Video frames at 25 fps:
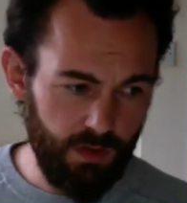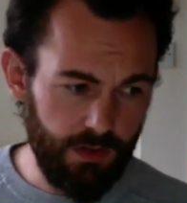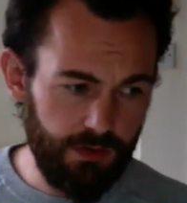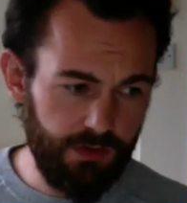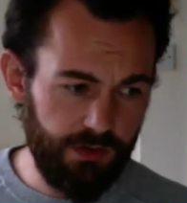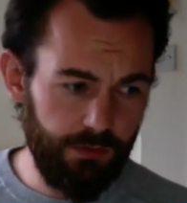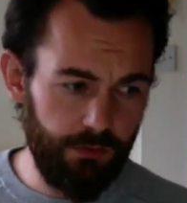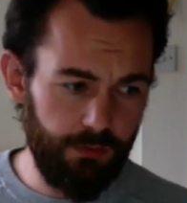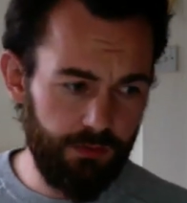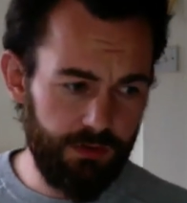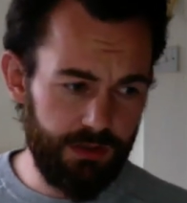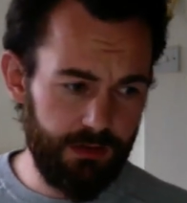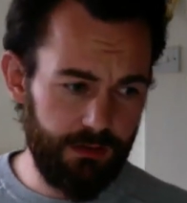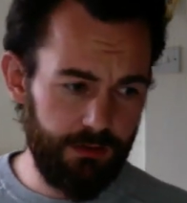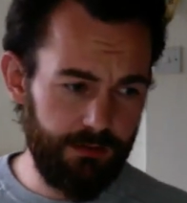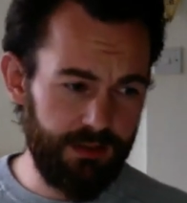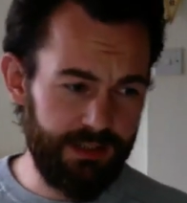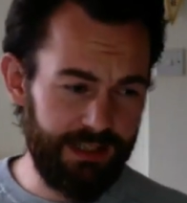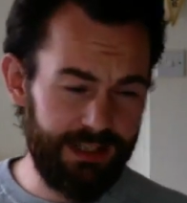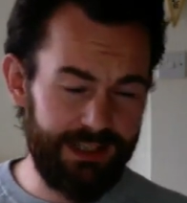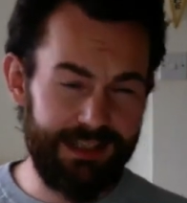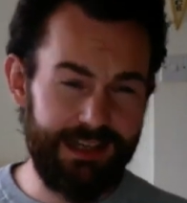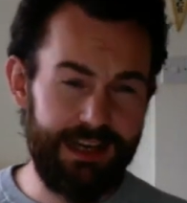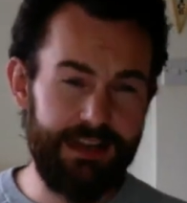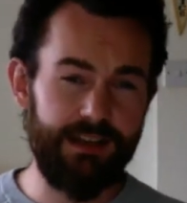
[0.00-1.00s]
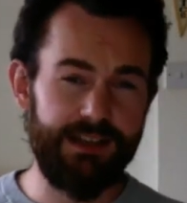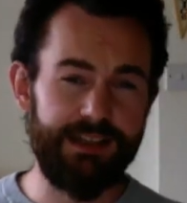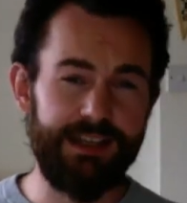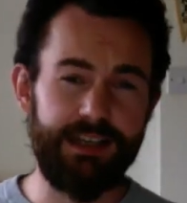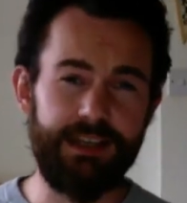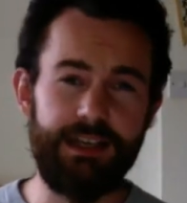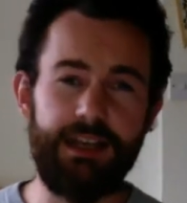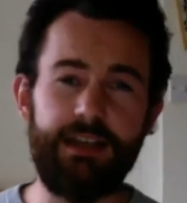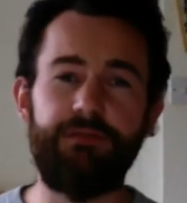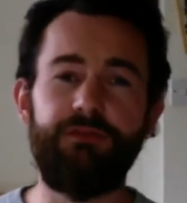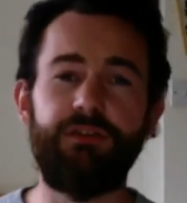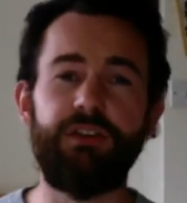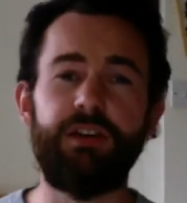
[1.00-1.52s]
So it was a
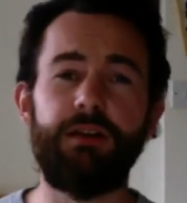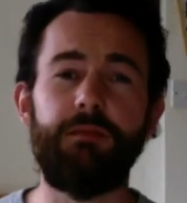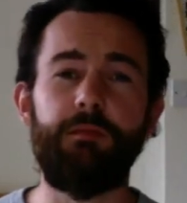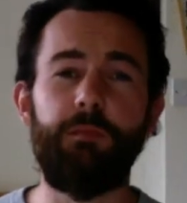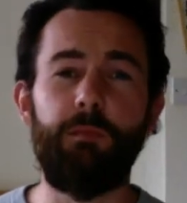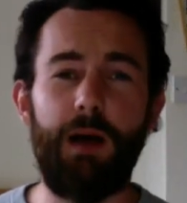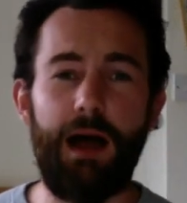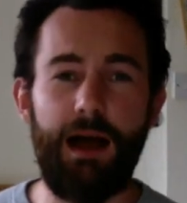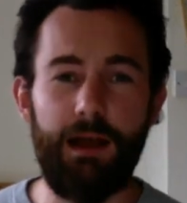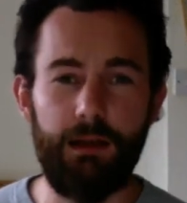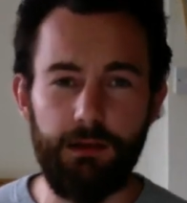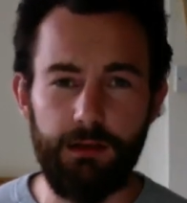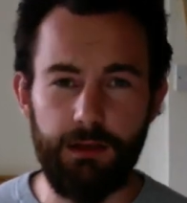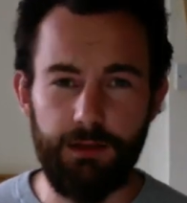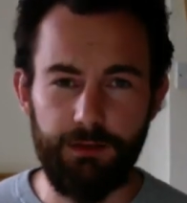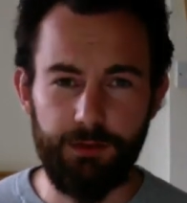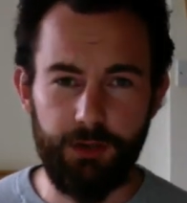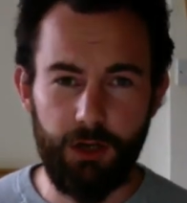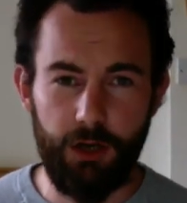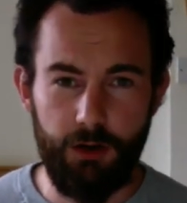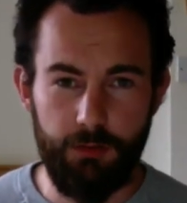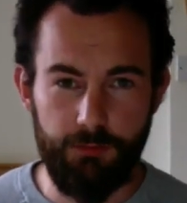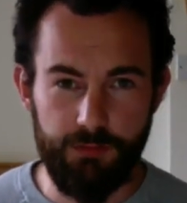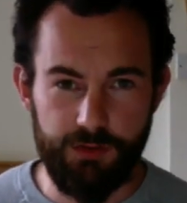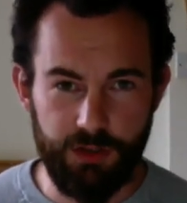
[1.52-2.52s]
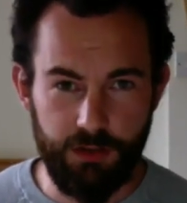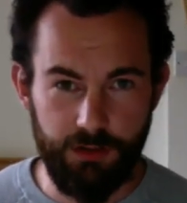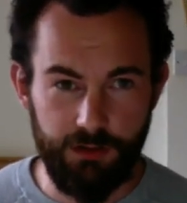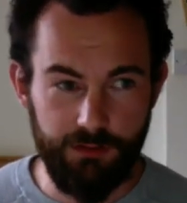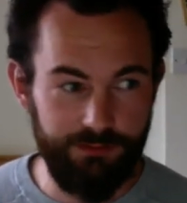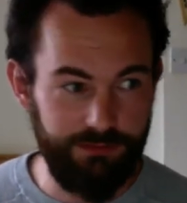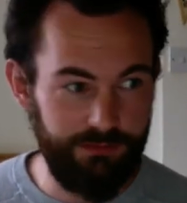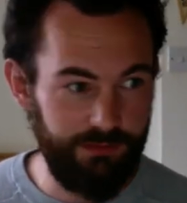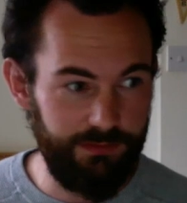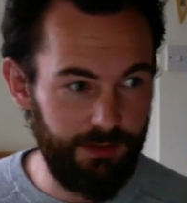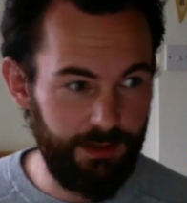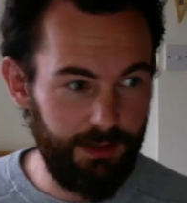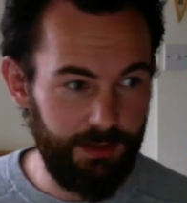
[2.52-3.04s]
significant battle in terms
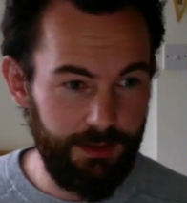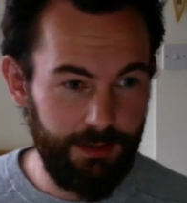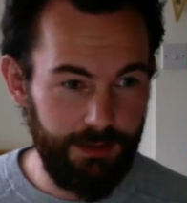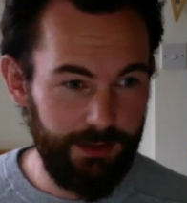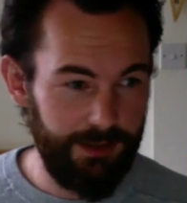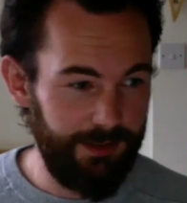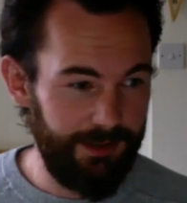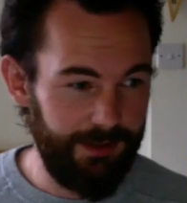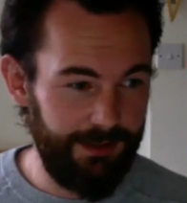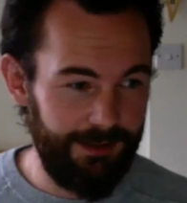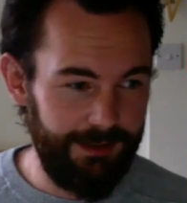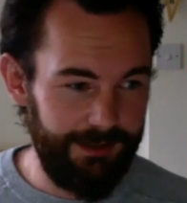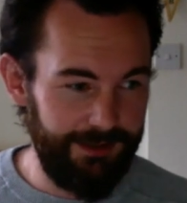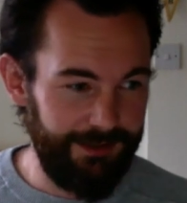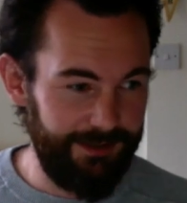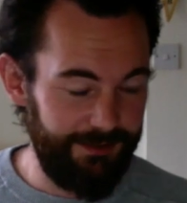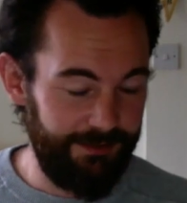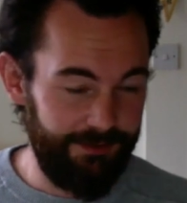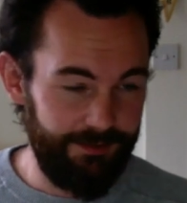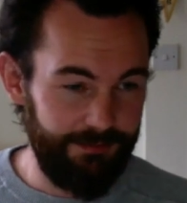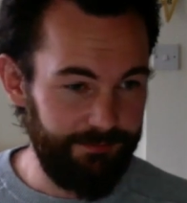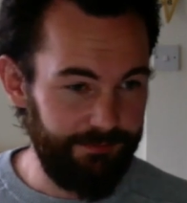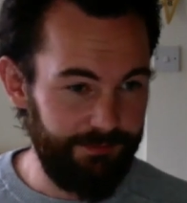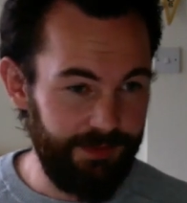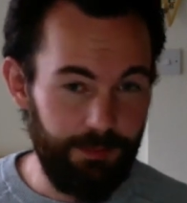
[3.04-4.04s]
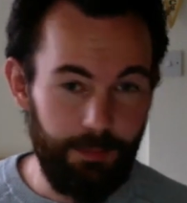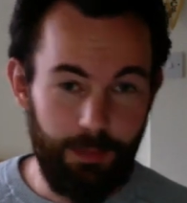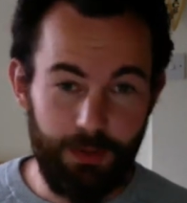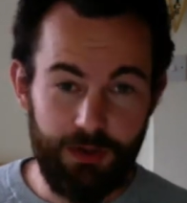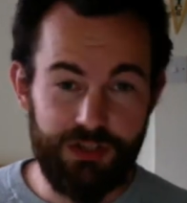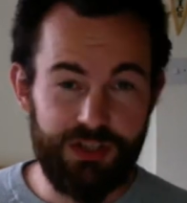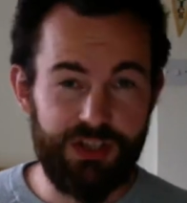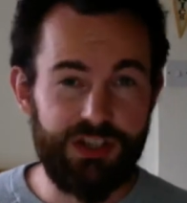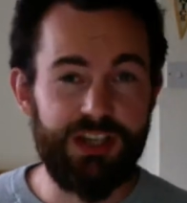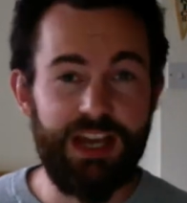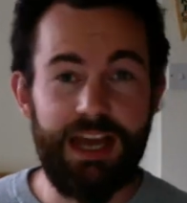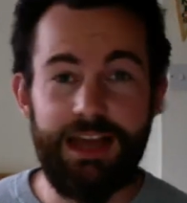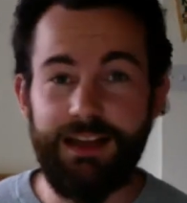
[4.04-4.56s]
of the
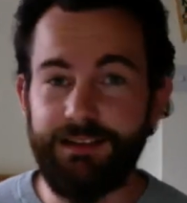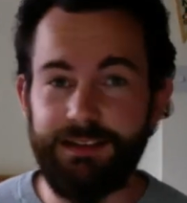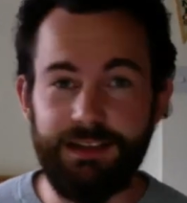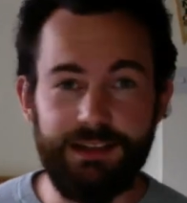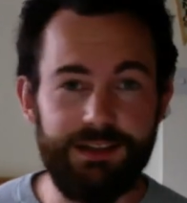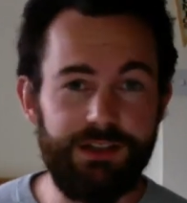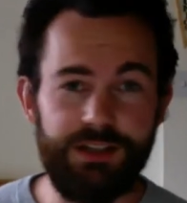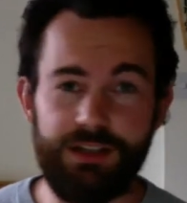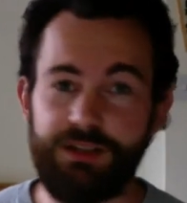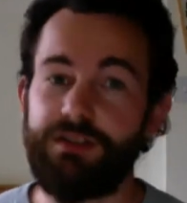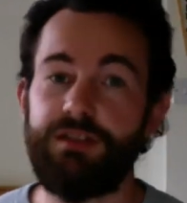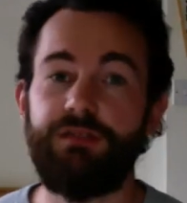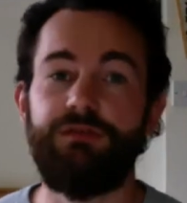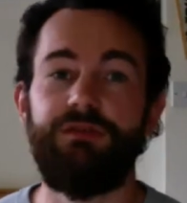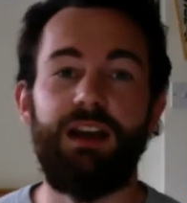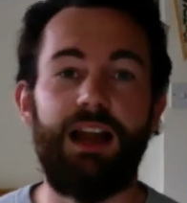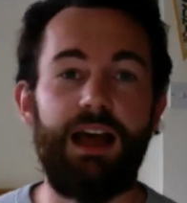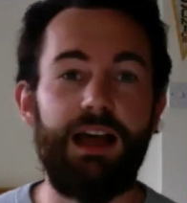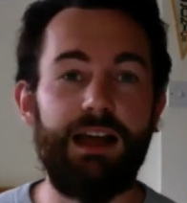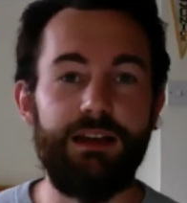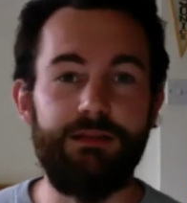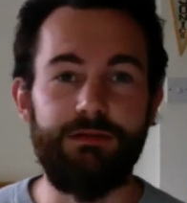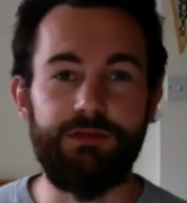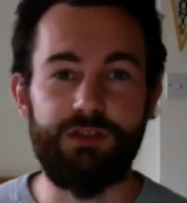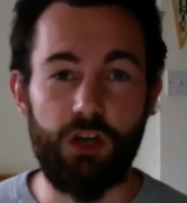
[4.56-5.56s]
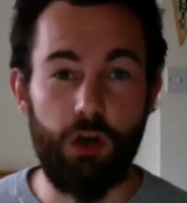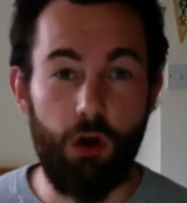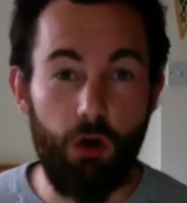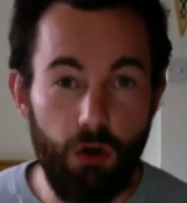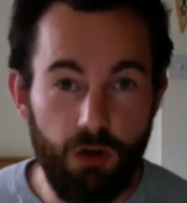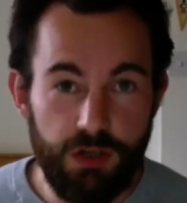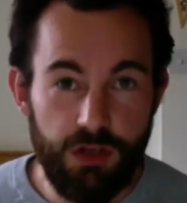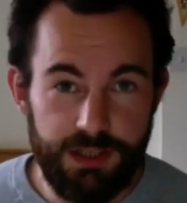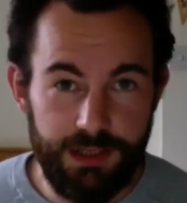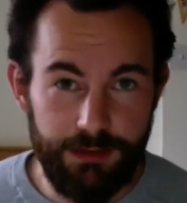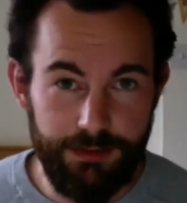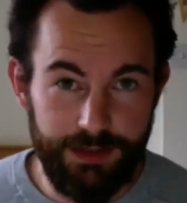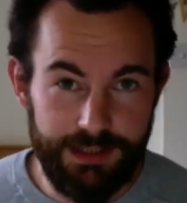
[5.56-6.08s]
percentages of lives
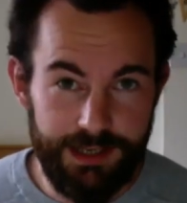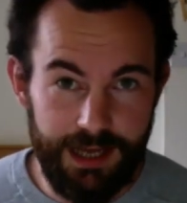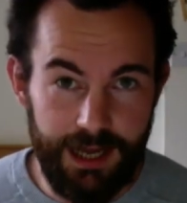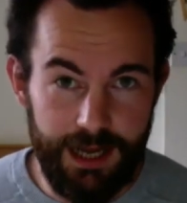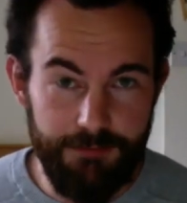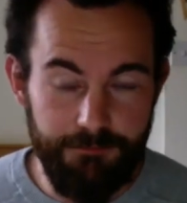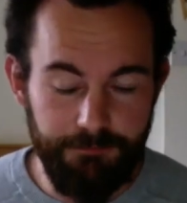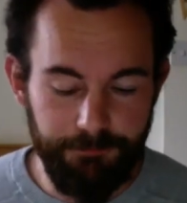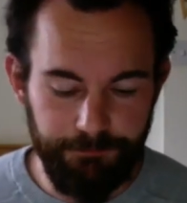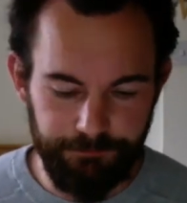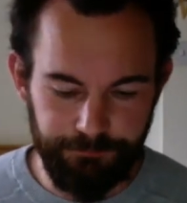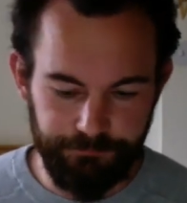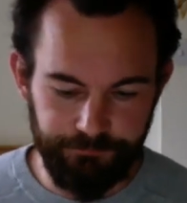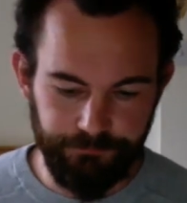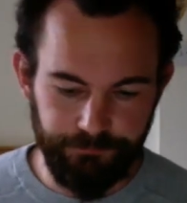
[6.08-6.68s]
lost at the time.